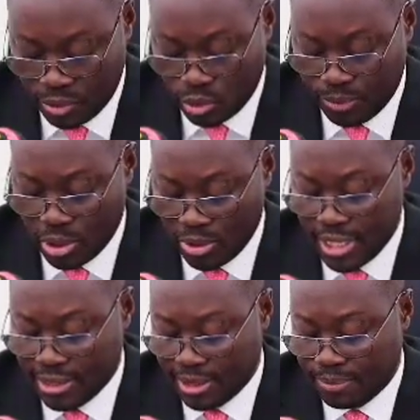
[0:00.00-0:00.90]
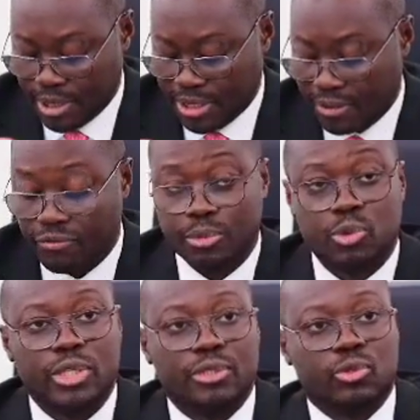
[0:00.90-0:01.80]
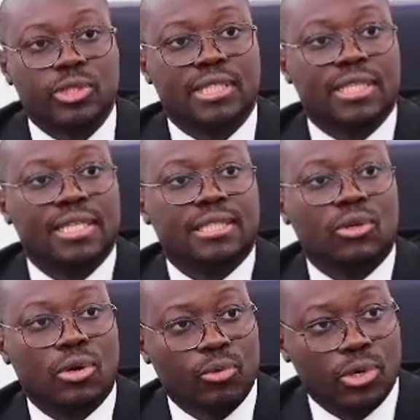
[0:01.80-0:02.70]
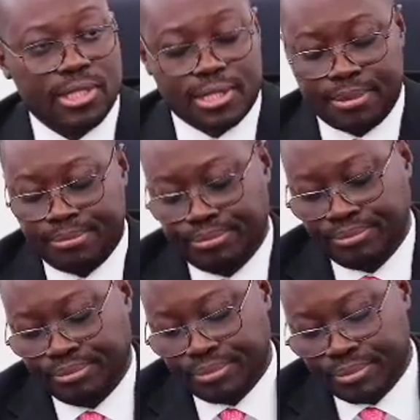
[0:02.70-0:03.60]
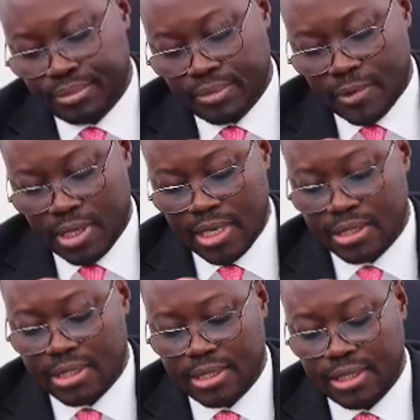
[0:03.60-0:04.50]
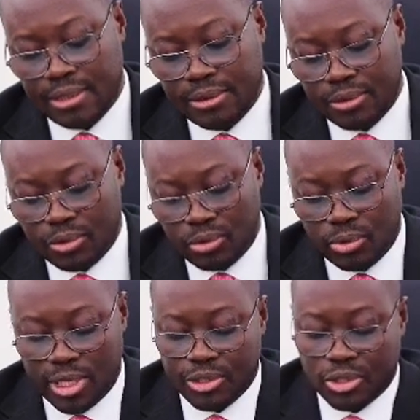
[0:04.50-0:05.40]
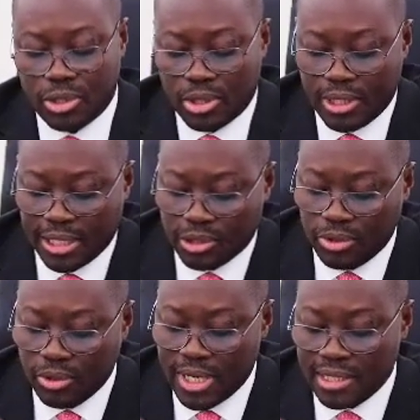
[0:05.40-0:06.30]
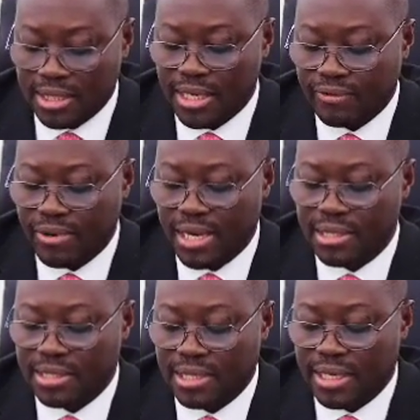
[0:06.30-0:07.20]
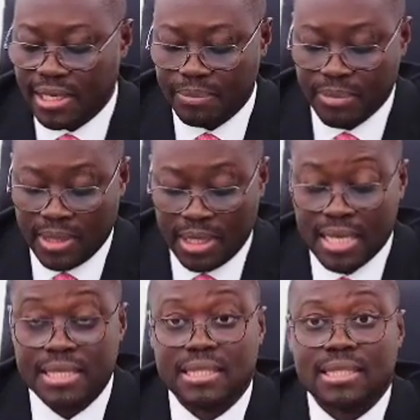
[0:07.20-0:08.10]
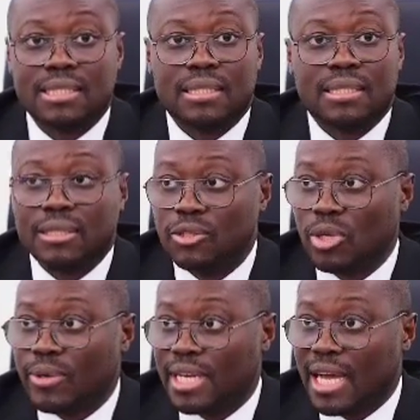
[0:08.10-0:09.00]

to below 18% from 2028 onwards. And C, to ensure that no external financing gap exists during